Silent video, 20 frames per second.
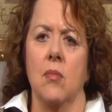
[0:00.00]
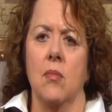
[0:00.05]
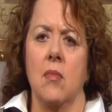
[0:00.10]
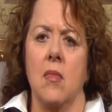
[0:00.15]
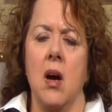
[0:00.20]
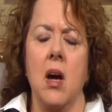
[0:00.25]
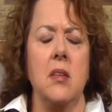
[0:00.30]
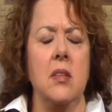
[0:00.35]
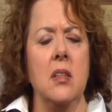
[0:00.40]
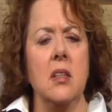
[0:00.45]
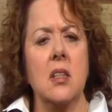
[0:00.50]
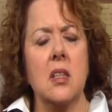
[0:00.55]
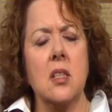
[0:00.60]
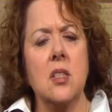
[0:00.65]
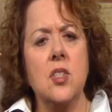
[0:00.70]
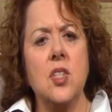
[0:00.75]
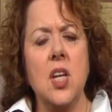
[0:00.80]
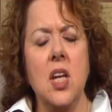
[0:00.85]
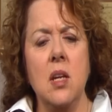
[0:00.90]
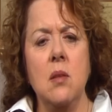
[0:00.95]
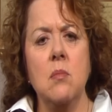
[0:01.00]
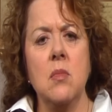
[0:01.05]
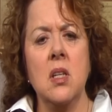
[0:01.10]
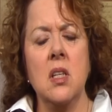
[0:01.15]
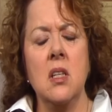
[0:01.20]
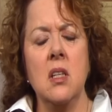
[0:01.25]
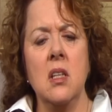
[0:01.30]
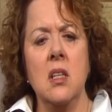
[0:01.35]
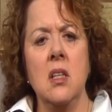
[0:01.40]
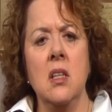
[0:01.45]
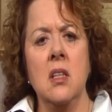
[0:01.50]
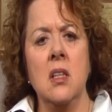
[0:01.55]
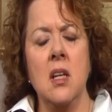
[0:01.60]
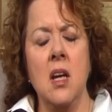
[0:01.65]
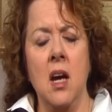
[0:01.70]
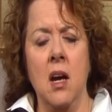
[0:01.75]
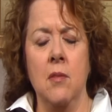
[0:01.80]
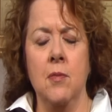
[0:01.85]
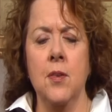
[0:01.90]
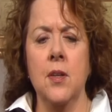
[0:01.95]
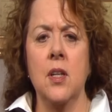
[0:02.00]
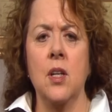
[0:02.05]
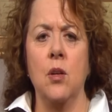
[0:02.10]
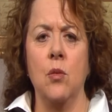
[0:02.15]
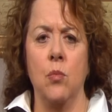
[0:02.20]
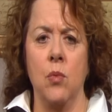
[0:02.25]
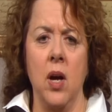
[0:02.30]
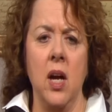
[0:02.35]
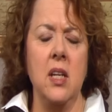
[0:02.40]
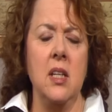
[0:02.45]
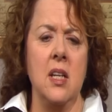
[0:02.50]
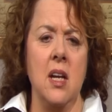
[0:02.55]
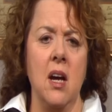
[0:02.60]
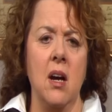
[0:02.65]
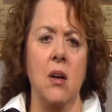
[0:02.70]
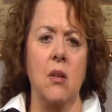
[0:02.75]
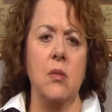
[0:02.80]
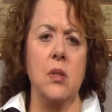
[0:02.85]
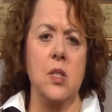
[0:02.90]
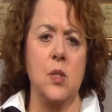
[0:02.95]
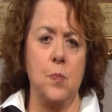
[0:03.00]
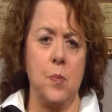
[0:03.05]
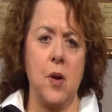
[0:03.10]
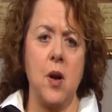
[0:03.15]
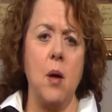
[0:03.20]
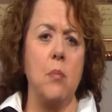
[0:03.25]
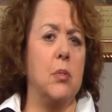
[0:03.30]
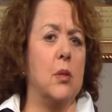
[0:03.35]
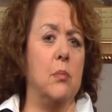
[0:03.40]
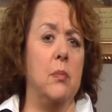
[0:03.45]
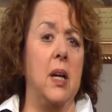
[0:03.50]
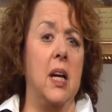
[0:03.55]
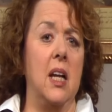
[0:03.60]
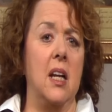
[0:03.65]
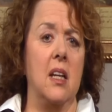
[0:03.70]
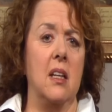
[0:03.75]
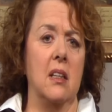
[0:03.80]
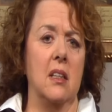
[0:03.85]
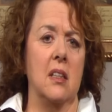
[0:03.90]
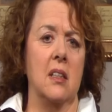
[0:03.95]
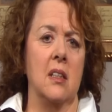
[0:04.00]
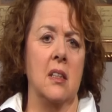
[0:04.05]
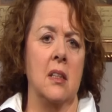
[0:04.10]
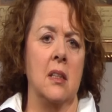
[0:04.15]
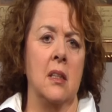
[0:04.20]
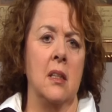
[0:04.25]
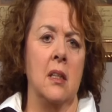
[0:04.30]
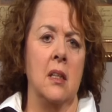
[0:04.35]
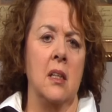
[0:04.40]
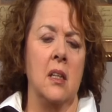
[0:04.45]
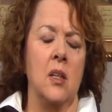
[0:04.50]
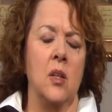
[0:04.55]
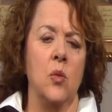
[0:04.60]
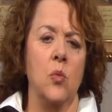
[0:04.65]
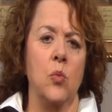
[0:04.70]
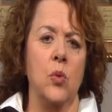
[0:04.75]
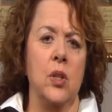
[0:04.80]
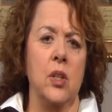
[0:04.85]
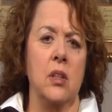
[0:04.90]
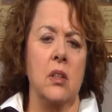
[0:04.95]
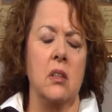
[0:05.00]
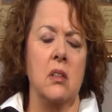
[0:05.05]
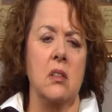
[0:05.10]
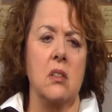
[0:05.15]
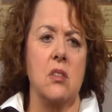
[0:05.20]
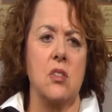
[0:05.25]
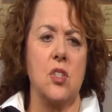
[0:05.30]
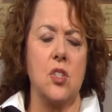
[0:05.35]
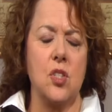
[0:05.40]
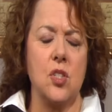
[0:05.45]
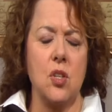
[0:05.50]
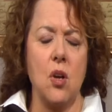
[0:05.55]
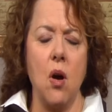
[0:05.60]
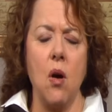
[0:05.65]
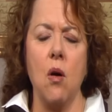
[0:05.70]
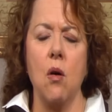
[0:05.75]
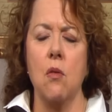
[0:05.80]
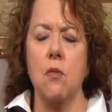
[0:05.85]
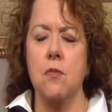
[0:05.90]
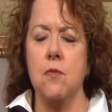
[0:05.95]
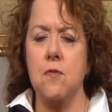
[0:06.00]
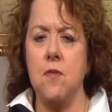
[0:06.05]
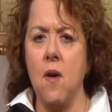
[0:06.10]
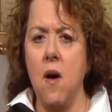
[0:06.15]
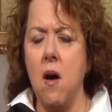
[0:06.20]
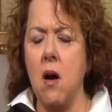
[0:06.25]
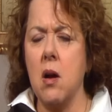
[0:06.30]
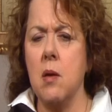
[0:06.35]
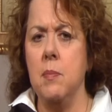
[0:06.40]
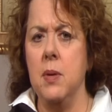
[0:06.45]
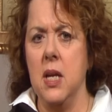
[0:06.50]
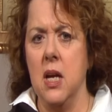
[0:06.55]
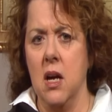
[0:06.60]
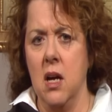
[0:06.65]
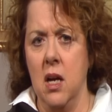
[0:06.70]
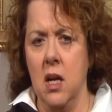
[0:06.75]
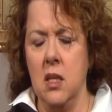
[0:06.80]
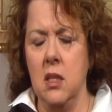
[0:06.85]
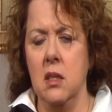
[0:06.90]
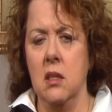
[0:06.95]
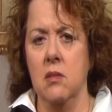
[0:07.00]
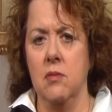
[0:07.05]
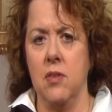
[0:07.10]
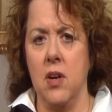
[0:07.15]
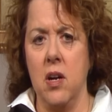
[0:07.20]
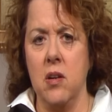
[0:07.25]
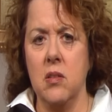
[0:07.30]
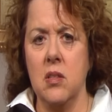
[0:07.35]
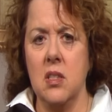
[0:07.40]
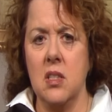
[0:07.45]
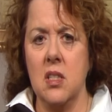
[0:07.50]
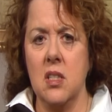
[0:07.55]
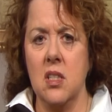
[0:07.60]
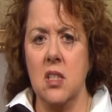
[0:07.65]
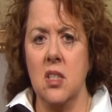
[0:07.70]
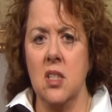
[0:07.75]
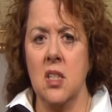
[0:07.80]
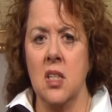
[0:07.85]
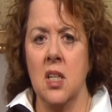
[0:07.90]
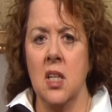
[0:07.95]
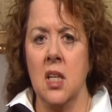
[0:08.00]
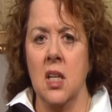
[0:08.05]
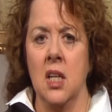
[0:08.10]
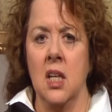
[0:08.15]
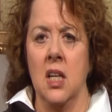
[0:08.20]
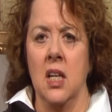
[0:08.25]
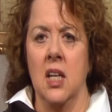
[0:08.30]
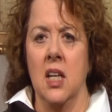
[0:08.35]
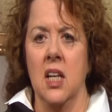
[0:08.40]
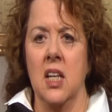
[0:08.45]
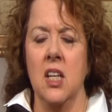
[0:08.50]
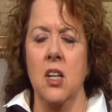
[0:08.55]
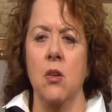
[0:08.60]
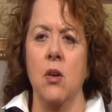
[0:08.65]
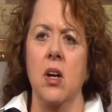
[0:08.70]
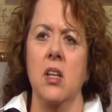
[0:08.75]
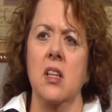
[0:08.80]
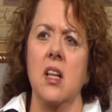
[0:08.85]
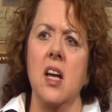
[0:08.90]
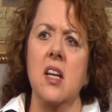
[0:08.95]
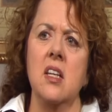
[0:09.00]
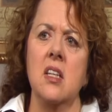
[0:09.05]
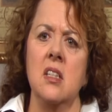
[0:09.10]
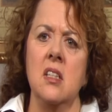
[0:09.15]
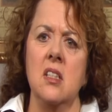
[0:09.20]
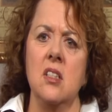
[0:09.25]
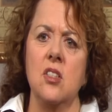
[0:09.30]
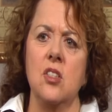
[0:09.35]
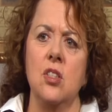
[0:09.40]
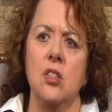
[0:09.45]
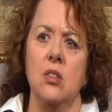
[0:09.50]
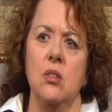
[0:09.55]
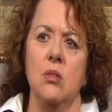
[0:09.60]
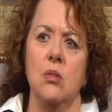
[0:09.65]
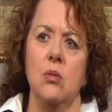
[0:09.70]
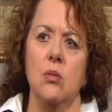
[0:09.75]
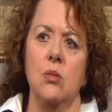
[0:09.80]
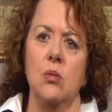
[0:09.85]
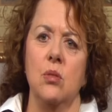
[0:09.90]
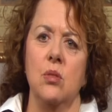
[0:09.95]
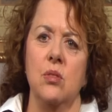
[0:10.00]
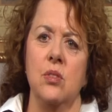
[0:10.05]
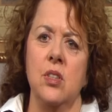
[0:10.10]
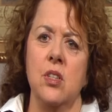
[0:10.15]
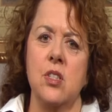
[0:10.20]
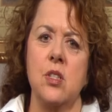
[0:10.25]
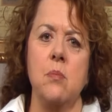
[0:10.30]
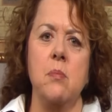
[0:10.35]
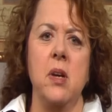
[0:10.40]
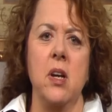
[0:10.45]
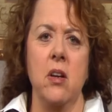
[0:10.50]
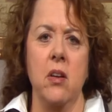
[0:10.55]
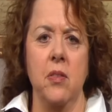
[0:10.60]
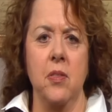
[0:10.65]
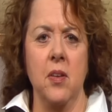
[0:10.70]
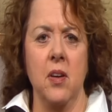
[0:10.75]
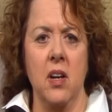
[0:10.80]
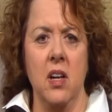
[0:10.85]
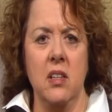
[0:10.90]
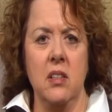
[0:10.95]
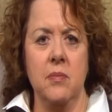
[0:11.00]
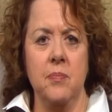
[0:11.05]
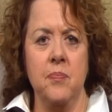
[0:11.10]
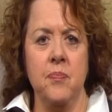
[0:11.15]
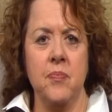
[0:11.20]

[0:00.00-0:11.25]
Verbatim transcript: I think containment in Africa right now is problematic. We're so far behind the virus. You know, I liken it to there's a marathon,